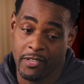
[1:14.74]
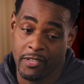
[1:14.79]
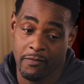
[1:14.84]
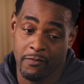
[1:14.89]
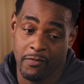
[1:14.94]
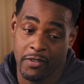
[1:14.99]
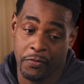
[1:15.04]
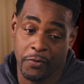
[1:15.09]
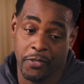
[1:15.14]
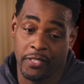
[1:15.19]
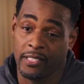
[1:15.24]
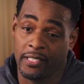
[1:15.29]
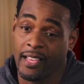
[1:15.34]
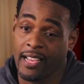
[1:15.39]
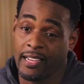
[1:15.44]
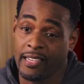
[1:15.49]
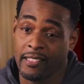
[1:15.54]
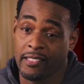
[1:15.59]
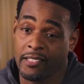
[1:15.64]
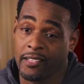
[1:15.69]
We really
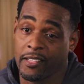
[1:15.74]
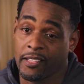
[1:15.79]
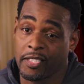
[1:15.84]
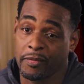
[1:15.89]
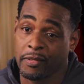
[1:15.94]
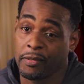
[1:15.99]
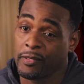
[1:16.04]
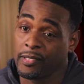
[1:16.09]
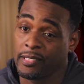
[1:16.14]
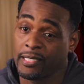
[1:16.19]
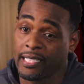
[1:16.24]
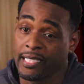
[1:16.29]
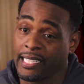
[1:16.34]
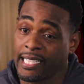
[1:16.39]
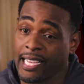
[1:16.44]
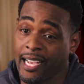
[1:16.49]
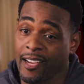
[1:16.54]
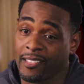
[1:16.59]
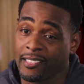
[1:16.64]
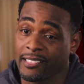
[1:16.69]
like each other. We really
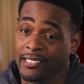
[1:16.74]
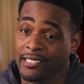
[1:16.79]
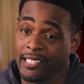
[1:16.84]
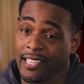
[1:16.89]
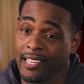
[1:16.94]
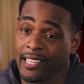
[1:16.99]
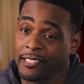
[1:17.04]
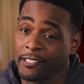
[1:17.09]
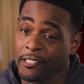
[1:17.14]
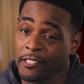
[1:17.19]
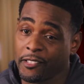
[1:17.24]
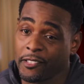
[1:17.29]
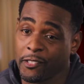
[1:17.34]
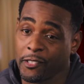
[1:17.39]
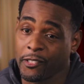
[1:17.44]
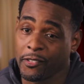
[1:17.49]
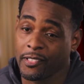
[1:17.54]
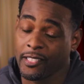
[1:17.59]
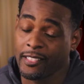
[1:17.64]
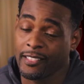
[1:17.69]
hang out. It's not, you
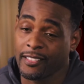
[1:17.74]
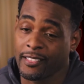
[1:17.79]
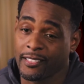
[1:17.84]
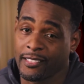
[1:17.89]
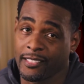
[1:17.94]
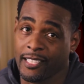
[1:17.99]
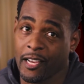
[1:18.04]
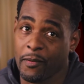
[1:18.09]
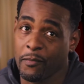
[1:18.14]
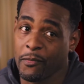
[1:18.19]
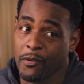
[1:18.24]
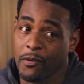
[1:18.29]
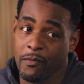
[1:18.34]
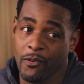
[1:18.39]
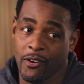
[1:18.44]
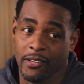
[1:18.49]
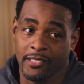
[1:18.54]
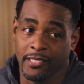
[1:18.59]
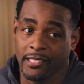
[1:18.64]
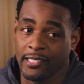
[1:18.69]
know, an ensemble
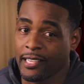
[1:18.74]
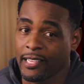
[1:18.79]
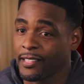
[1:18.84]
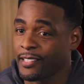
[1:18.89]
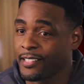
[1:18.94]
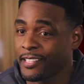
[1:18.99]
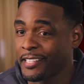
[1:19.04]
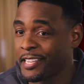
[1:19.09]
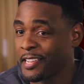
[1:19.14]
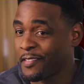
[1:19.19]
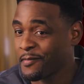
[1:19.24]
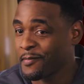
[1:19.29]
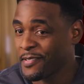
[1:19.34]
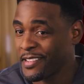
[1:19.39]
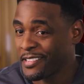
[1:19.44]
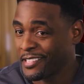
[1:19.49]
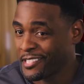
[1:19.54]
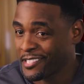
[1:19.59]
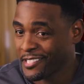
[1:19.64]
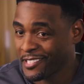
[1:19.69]
brought together that never
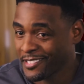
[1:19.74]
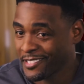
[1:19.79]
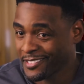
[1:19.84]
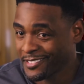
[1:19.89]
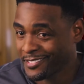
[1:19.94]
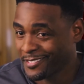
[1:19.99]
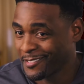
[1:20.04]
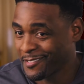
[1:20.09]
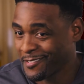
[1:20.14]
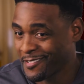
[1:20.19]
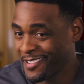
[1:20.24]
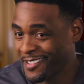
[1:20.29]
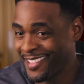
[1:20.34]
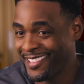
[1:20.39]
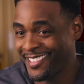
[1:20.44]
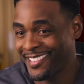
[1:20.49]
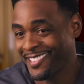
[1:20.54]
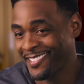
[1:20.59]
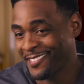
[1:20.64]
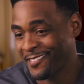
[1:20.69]
met each
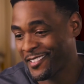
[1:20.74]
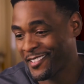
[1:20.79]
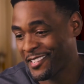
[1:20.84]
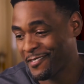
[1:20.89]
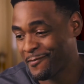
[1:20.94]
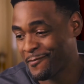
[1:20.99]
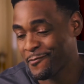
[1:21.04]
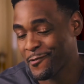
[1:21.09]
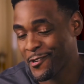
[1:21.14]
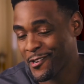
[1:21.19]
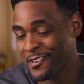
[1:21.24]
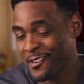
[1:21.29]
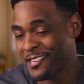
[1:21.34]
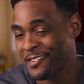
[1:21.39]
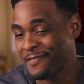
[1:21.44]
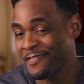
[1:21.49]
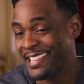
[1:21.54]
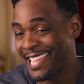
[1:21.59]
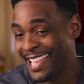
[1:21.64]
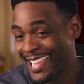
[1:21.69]
other. We work
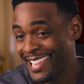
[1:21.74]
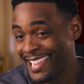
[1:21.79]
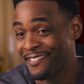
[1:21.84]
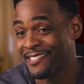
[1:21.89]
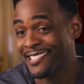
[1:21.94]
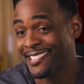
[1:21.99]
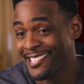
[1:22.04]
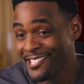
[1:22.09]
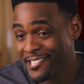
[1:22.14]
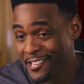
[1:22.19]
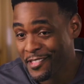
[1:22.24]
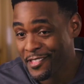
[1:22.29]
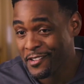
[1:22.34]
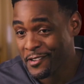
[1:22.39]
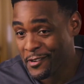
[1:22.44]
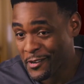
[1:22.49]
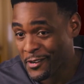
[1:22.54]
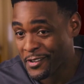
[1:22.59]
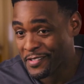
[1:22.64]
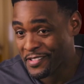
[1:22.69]
and we hang with each other
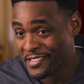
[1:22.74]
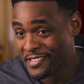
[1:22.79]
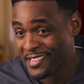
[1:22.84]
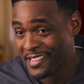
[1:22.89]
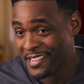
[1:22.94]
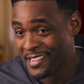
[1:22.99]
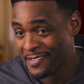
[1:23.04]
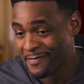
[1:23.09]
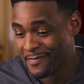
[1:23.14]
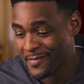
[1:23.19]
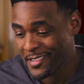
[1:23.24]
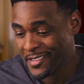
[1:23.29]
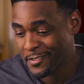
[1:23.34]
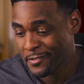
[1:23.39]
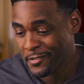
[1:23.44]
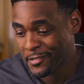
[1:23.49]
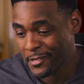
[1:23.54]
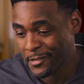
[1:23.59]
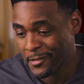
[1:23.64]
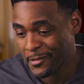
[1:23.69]
all the time.
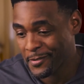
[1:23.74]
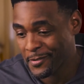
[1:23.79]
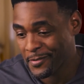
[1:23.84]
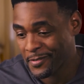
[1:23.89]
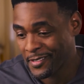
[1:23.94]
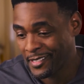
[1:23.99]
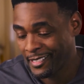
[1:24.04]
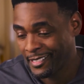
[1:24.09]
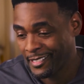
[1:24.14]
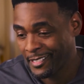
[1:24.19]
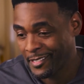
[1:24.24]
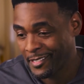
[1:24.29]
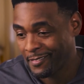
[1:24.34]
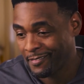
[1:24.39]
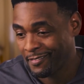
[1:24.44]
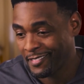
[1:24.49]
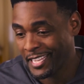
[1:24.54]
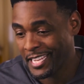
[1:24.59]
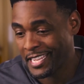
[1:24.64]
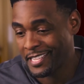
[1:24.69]
And so
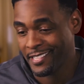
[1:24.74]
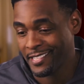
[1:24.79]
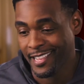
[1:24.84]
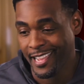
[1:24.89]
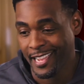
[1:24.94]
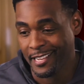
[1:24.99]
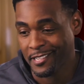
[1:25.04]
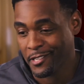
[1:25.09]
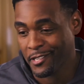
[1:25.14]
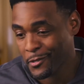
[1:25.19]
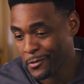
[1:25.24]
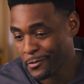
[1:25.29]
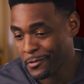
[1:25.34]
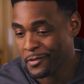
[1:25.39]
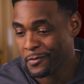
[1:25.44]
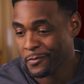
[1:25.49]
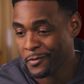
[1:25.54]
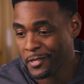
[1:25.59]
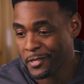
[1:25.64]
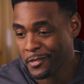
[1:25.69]
the inside jokes
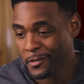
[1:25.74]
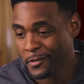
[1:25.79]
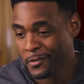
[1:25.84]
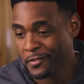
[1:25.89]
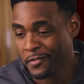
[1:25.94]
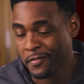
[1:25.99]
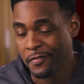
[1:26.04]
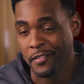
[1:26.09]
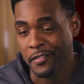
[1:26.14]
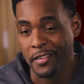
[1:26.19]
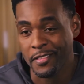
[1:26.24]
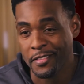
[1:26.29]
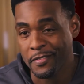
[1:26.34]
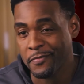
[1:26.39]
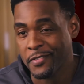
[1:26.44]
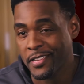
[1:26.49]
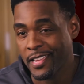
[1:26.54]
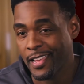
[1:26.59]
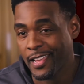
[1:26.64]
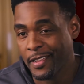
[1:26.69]
that we know and the fun that
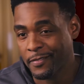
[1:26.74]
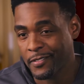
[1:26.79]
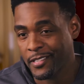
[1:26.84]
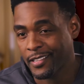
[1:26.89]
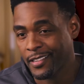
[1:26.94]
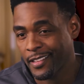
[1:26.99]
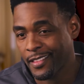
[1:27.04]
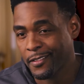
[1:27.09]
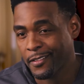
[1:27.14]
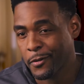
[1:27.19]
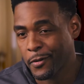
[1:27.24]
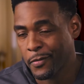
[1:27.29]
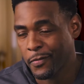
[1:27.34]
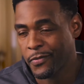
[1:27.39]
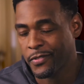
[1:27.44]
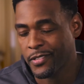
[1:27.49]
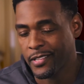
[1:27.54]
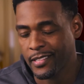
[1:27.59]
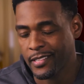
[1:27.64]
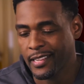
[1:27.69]
we have together,
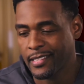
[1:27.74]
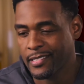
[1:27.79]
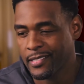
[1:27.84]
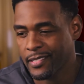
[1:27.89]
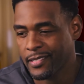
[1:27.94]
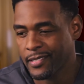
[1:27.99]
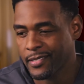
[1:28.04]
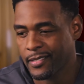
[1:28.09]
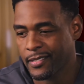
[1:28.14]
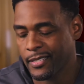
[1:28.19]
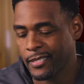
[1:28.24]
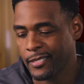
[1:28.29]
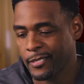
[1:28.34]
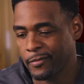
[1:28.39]
hopefully that just